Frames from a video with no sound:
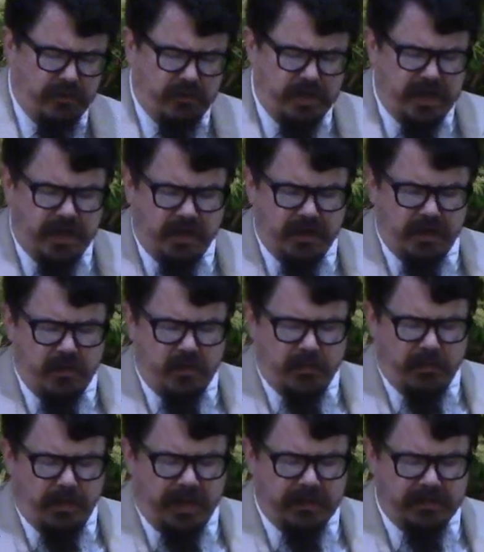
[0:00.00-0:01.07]
we
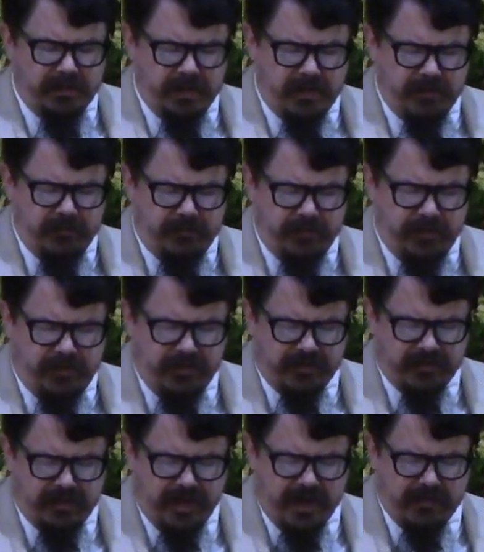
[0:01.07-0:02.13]
might live
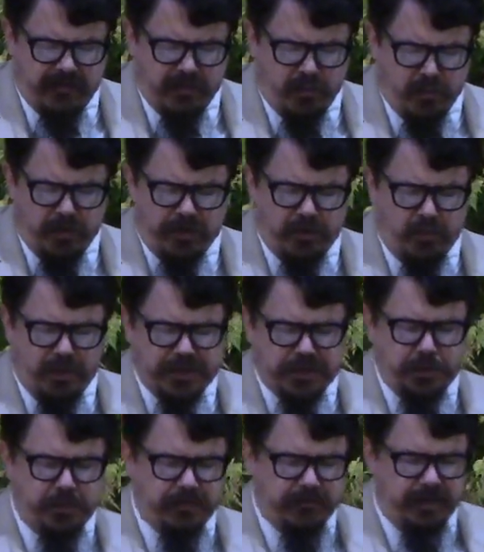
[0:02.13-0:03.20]
this life according to
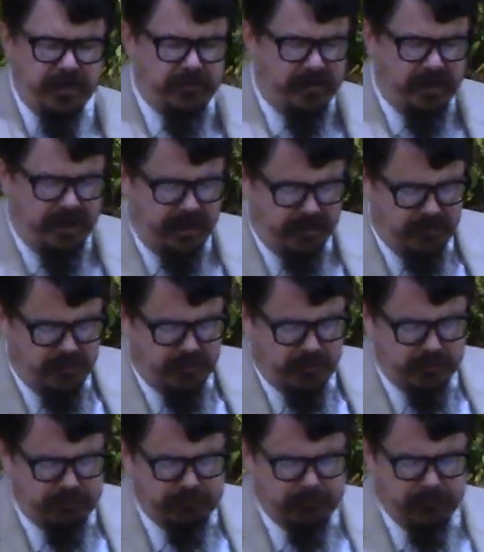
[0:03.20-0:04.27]
what you have given us,
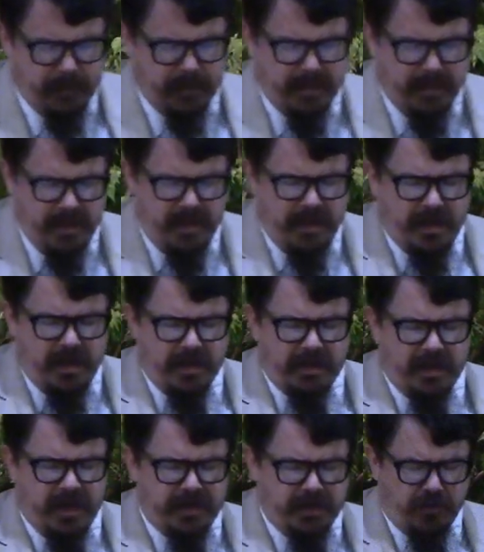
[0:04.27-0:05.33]
and
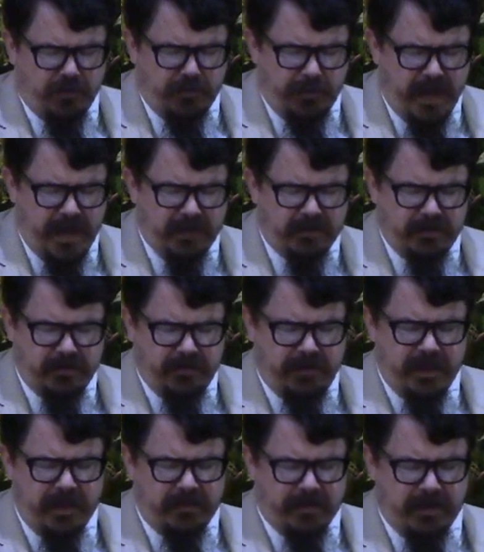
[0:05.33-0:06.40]
not expect
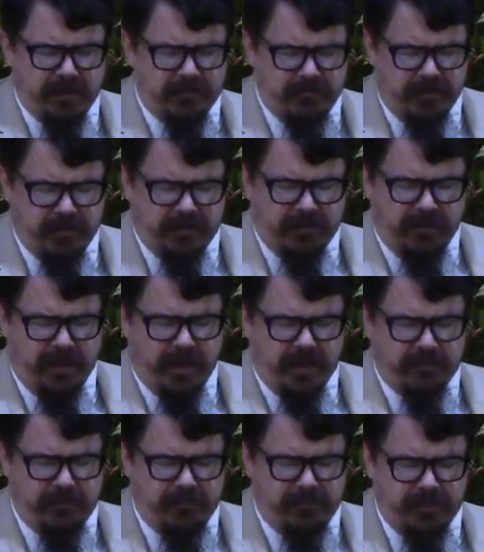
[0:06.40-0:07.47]
things out of this
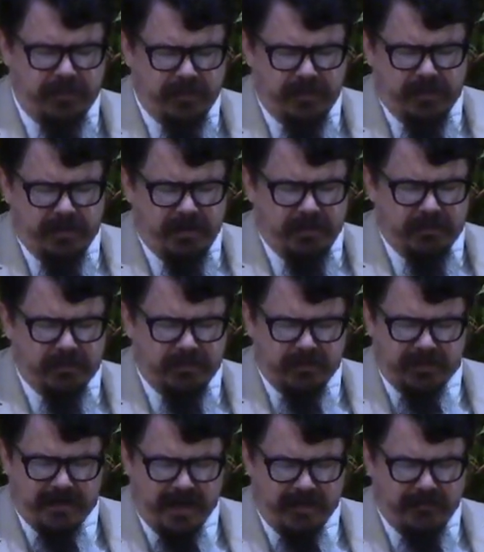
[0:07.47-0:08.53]
life that
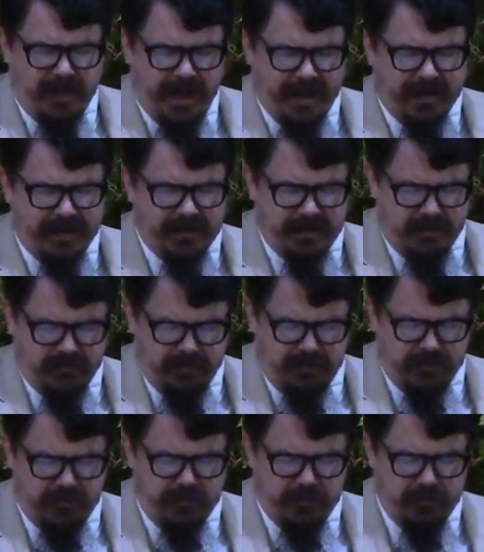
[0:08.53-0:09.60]
this life cannot give
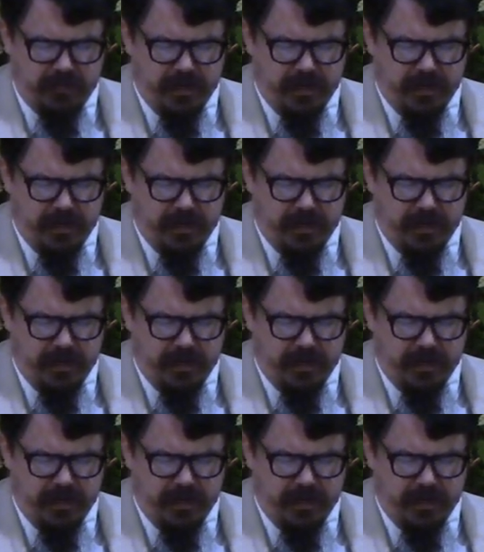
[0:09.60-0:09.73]
us,